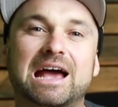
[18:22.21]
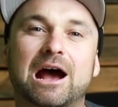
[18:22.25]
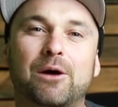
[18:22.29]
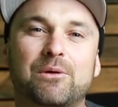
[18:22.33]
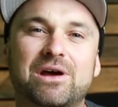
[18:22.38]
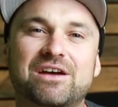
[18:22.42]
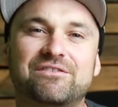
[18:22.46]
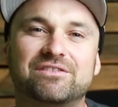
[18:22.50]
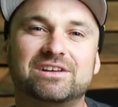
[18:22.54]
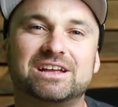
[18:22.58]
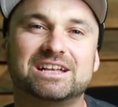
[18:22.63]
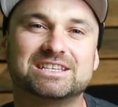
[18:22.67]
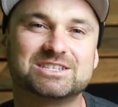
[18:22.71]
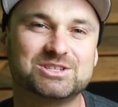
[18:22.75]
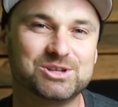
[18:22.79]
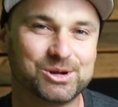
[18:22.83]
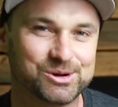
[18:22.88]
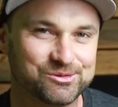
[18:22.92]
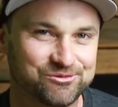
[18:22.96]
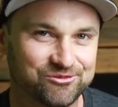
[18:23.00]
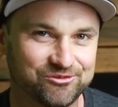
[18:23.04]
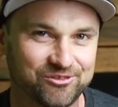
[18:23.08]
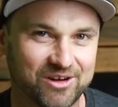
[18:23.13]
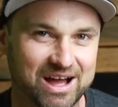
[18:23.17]
However, it's
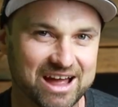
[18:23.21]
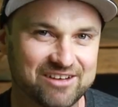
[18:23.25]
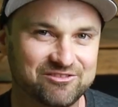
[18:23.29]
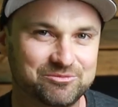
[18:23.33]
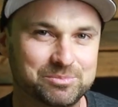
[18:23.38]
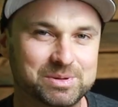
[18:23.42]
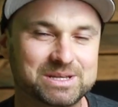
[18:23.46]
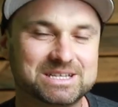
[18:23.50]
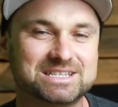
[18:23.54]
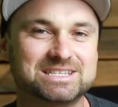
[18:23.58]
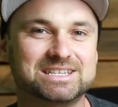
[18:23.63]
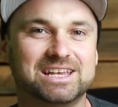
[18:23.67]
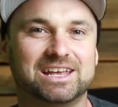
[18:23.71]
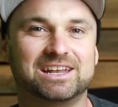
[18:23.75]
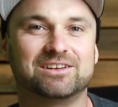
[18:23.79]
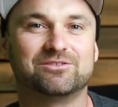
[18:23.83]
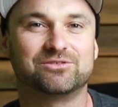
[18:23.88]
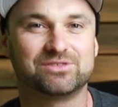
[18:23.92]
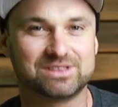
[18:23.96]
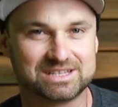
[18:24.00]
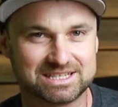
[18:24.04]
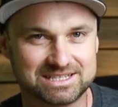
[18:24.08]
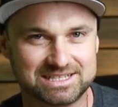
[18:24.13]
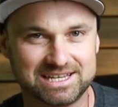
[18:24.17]
not a 5%
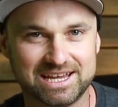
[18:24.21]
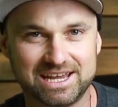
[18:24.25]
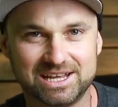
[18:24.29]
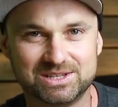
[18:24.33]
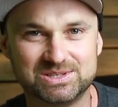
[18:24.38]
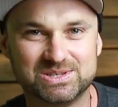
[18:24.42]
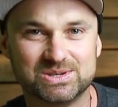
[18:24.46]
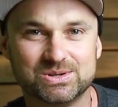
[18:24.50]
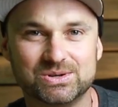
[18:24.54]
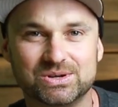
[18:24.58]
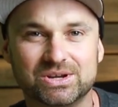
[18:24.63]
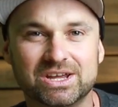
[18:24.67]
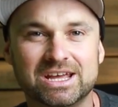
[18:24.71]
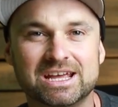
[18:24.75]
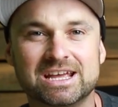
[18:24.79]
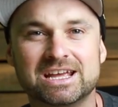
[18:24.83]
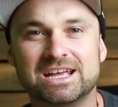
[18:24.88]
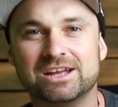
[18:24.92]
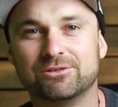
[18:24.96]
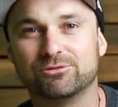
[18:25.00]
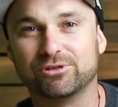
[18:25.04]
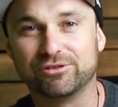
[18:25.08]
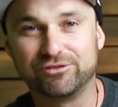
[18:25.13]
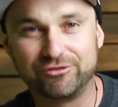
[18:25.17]
for the tier two
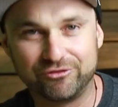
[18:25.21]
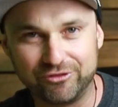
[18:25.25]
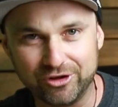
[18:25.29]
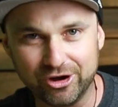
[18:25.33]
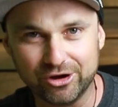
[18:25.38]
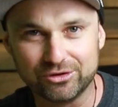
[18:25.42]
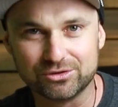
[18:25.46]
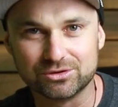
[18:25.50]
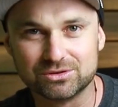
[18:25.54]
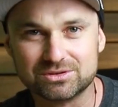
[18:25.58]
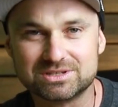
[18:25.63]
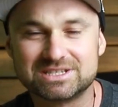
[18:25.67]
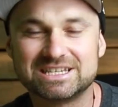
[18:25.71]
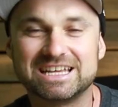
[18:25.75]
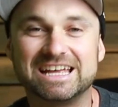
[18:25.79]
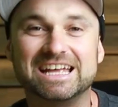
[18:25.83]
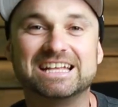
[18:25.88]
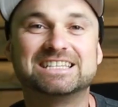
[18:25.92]
referrals,